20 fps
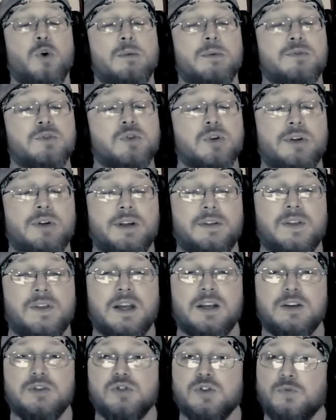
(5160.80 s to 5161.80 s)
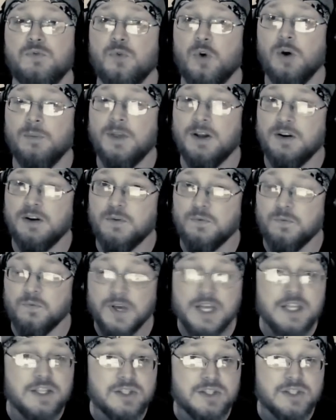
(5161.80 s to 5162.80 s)
form of trolling they use to form their
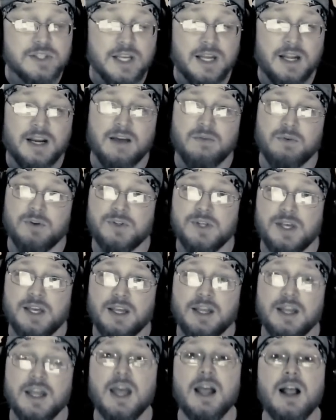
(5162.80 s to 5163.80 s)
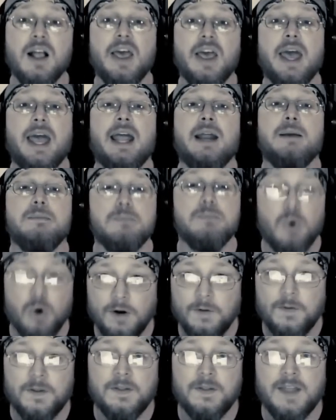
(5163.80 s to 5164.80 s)
defense and everything. And
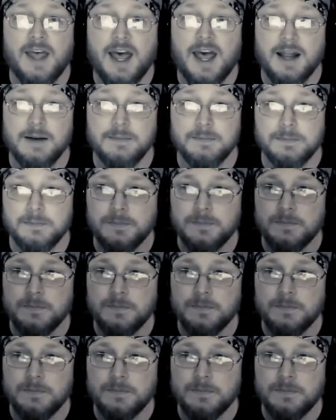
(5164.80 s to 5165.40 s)
more than that,